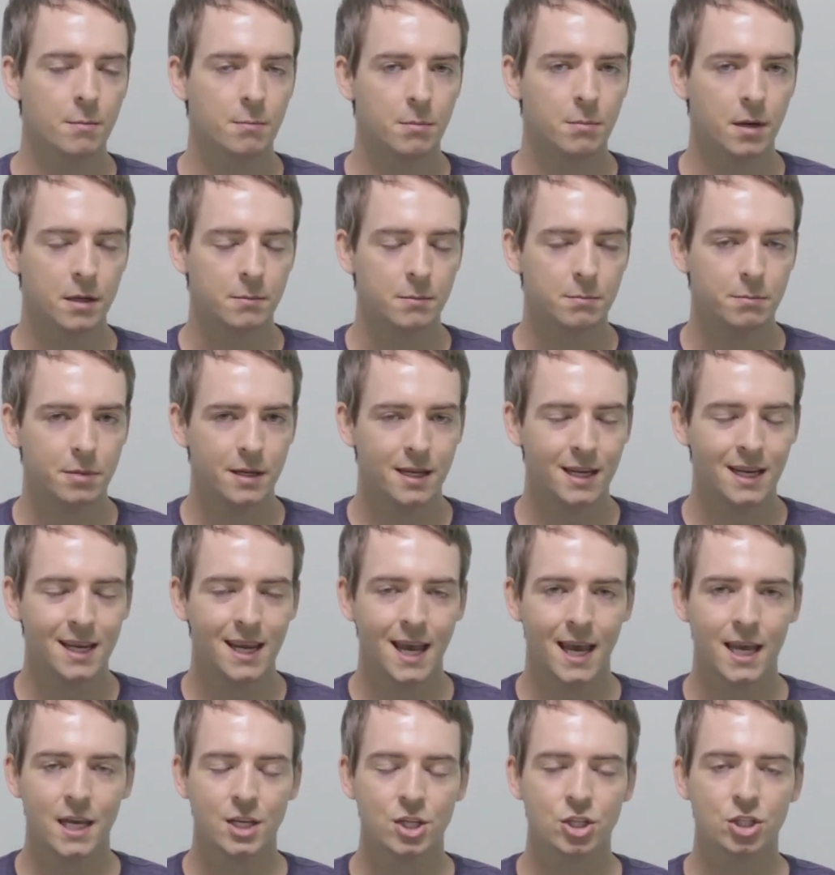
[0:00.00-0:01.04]
But
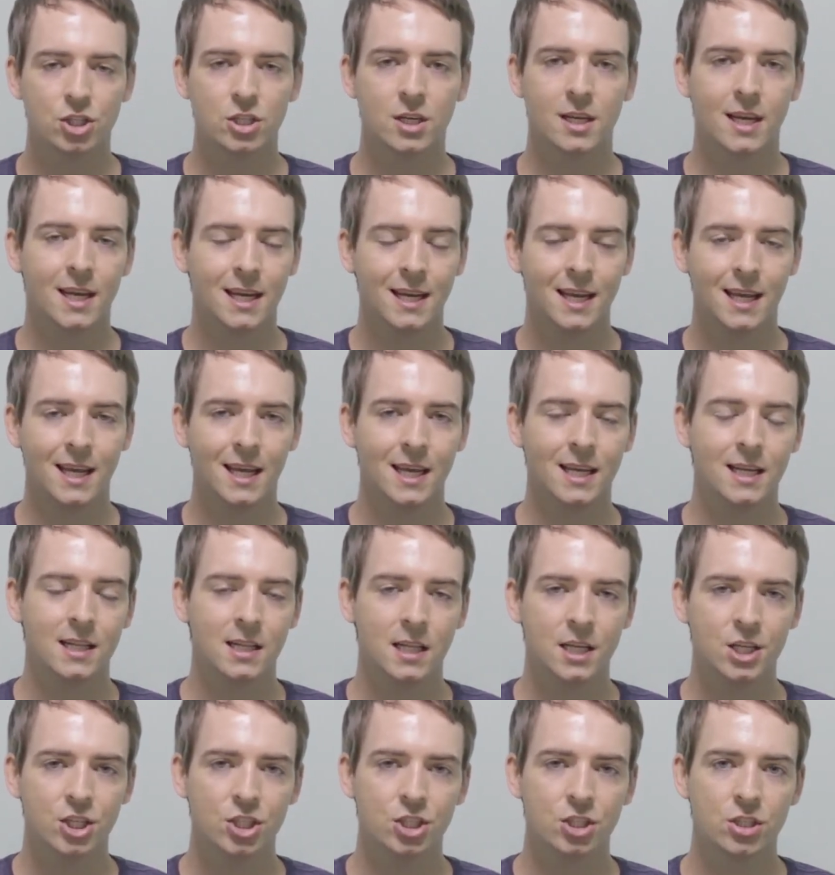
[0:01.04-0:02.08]
PH in
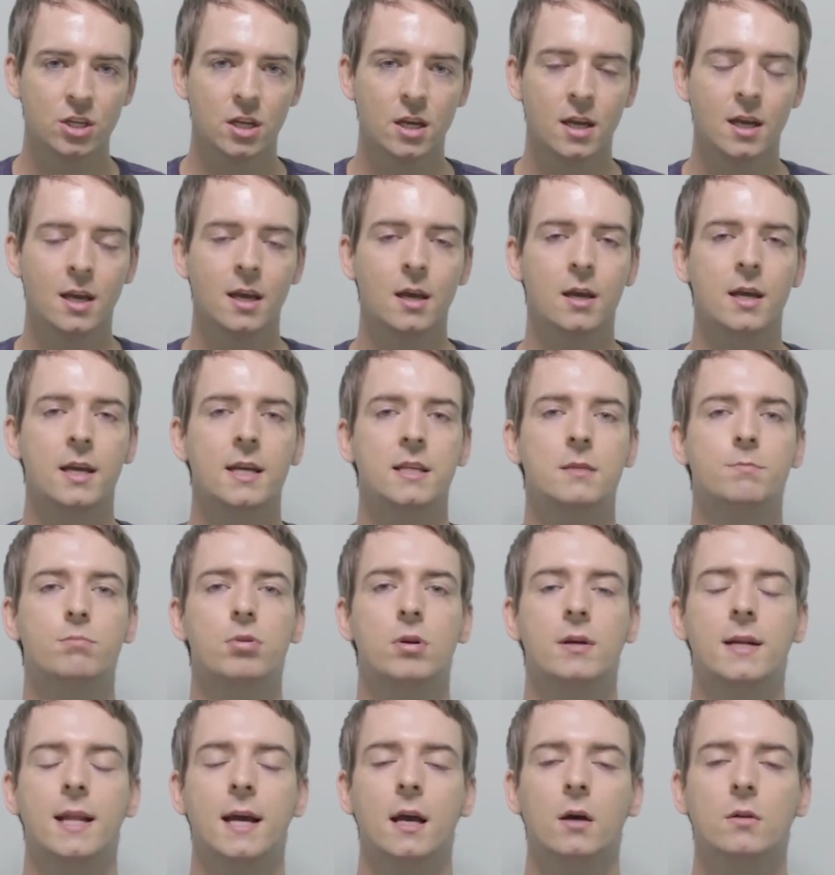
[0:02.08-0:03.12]
English is
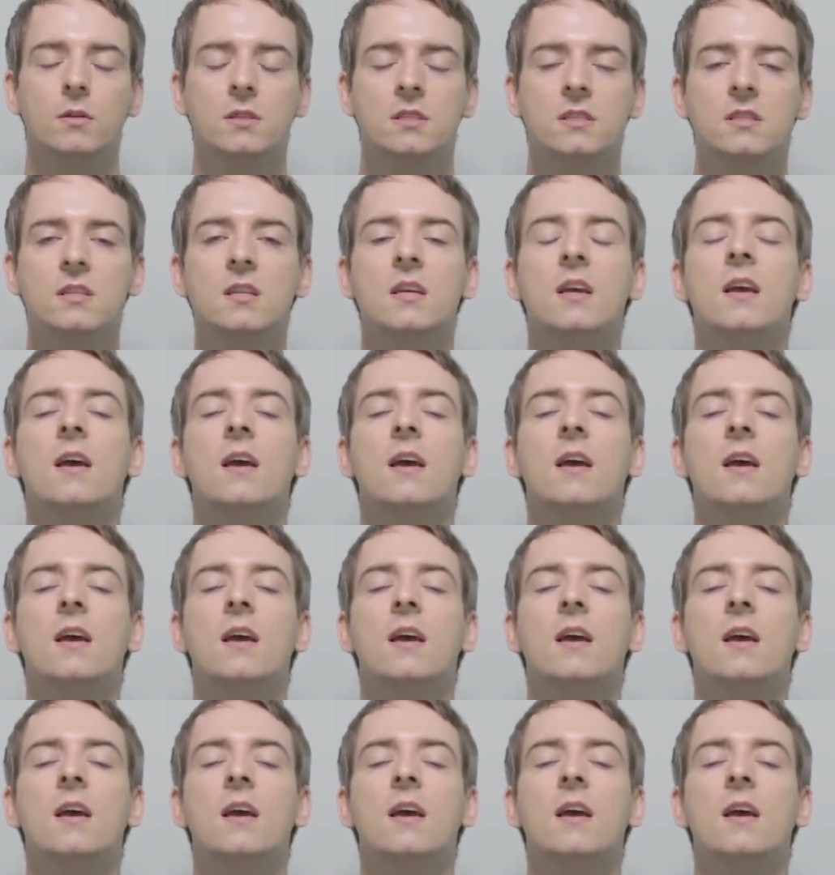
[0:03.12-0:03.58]
pronounced